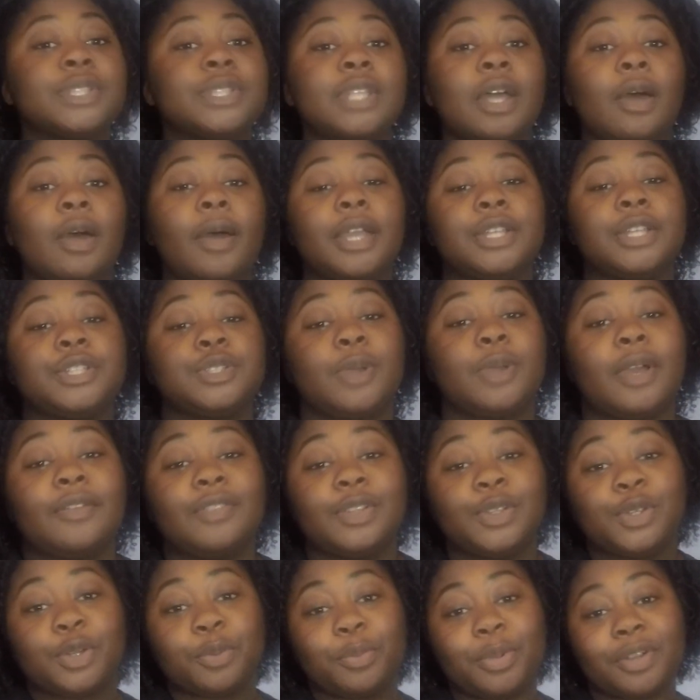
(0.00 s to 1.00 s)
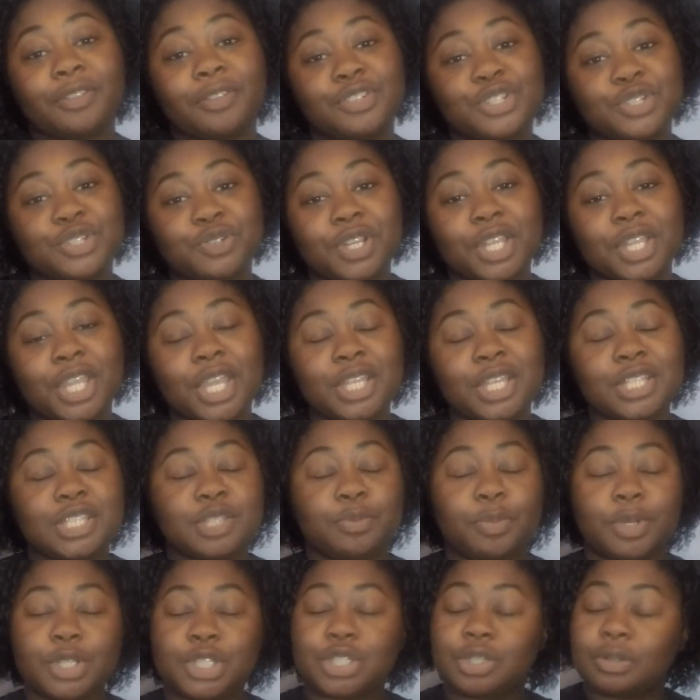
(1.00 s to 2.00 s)
out. I do have a little bit of shrinkage,
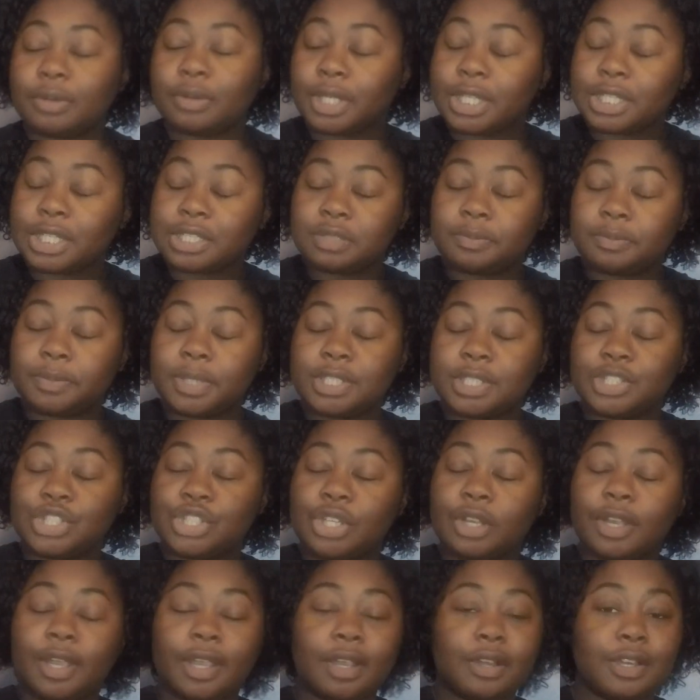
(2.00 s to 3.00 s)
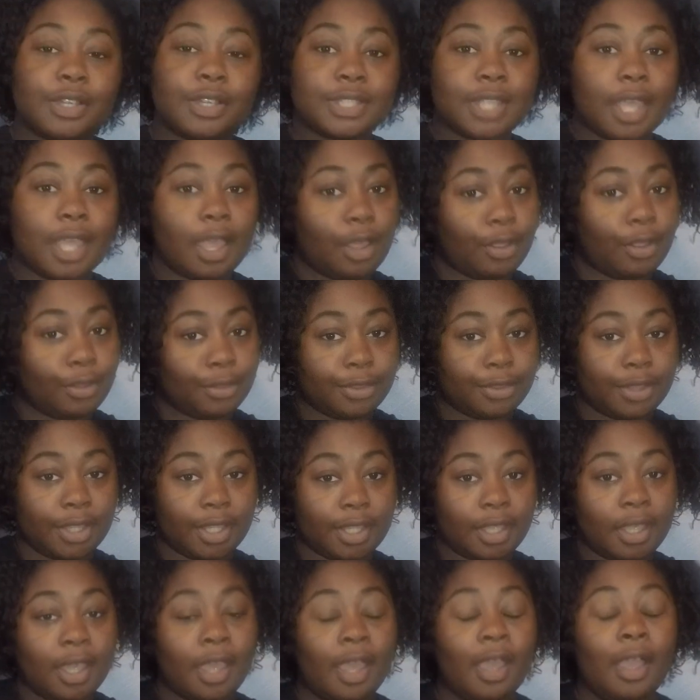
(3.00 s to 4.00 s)
but shrinkage means your hair is
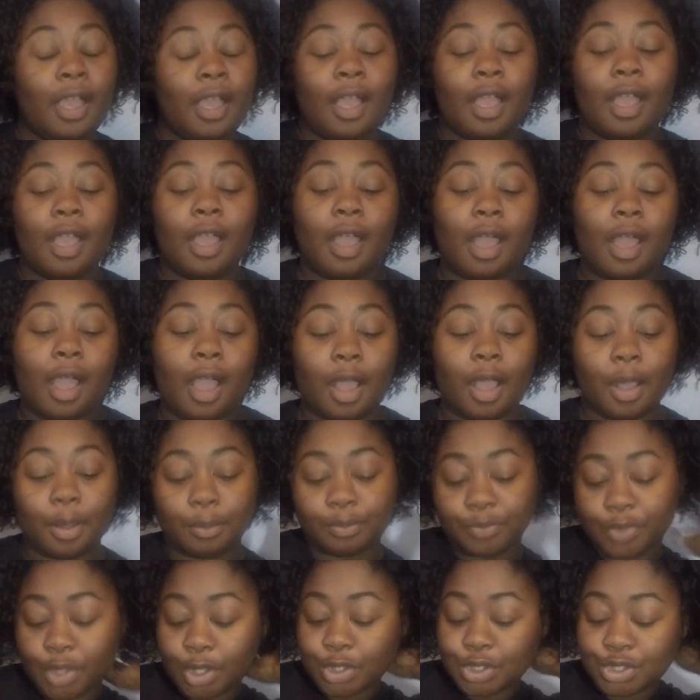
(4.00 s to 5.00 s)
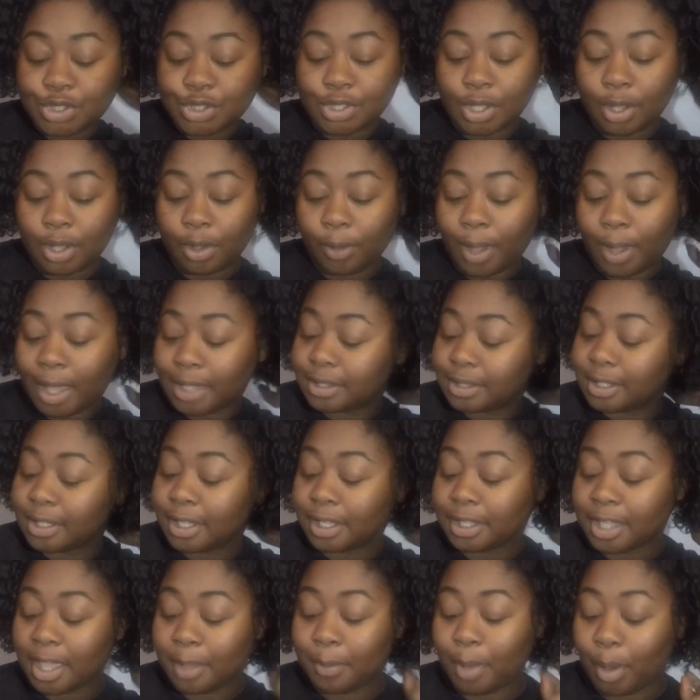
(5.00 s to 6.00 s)
healthy. So I think it
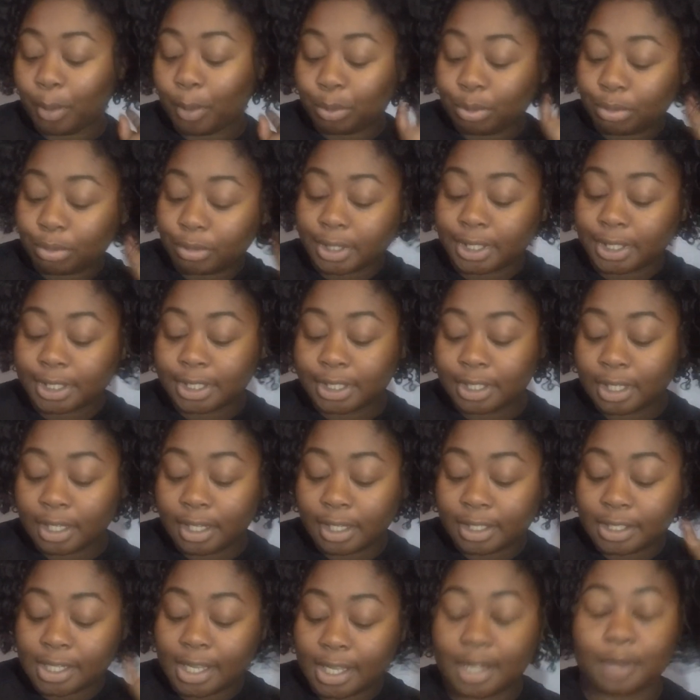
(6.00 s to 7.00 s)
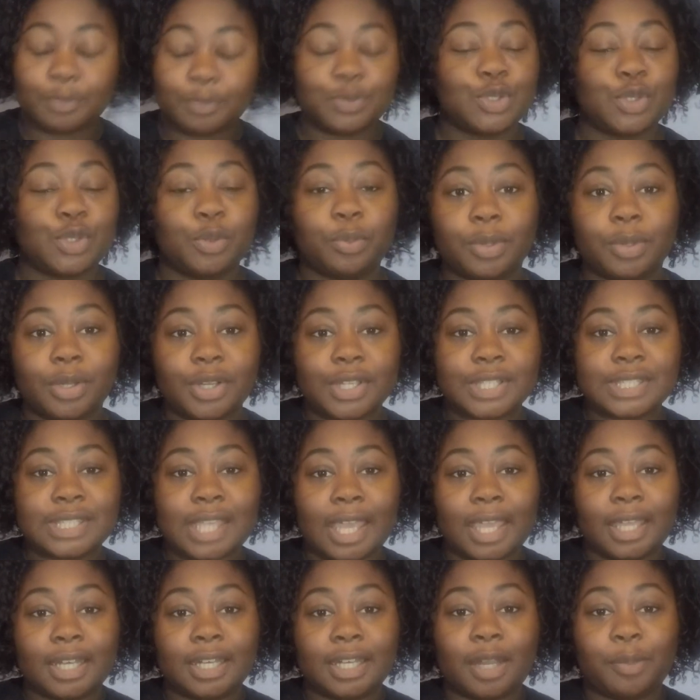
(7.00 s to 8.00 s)
came out pretty good, and I'm super
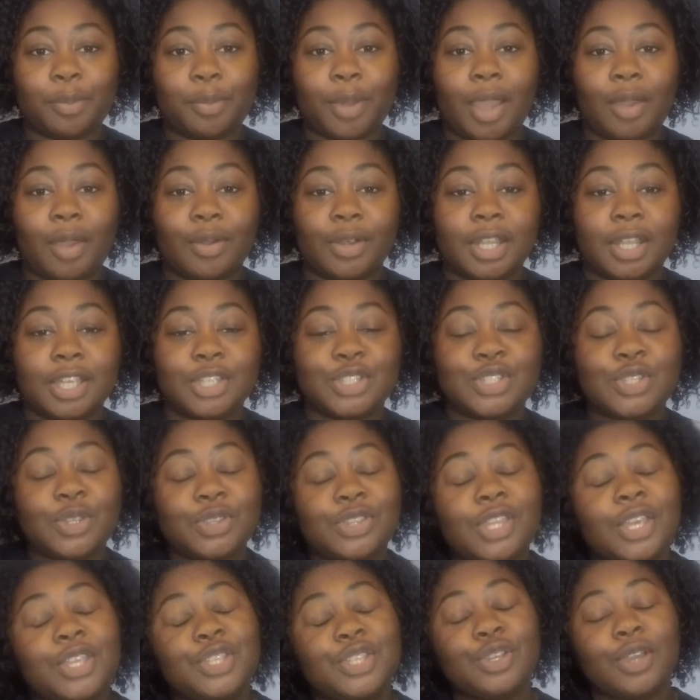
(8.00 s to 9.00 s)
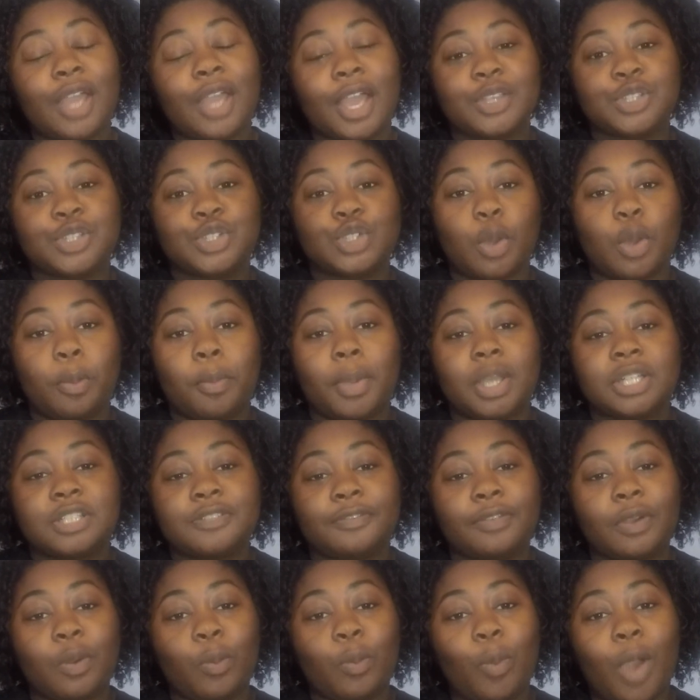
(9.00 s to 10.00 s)
excited about it. So thank you guys so much
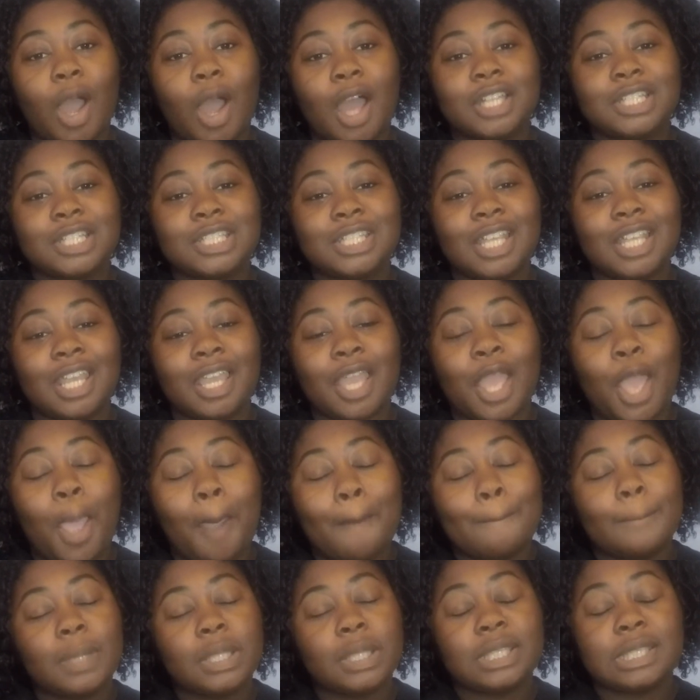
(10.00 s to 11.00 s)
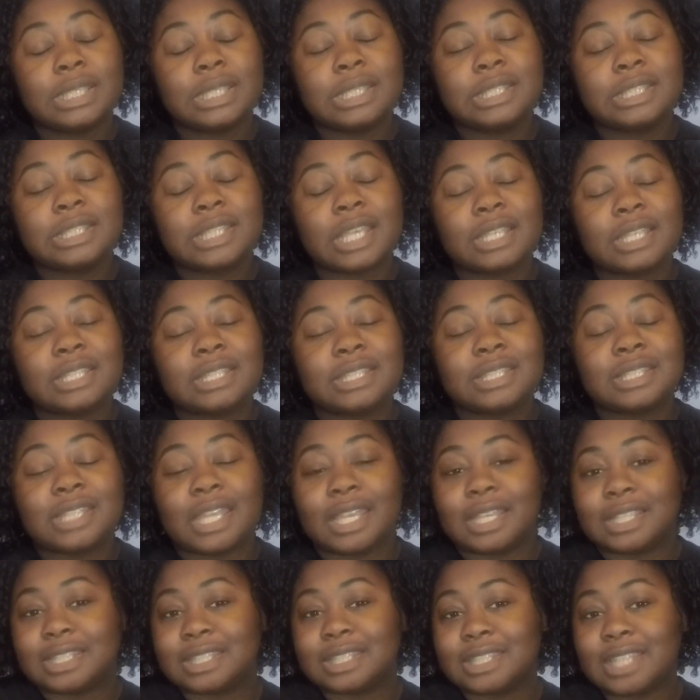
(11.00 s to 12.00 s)
for watching. Please stay
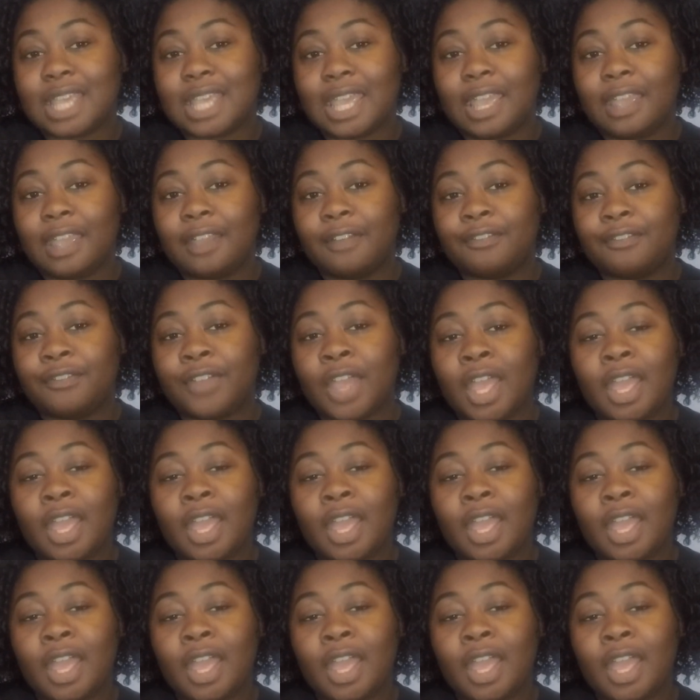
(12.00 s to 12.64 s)
safe,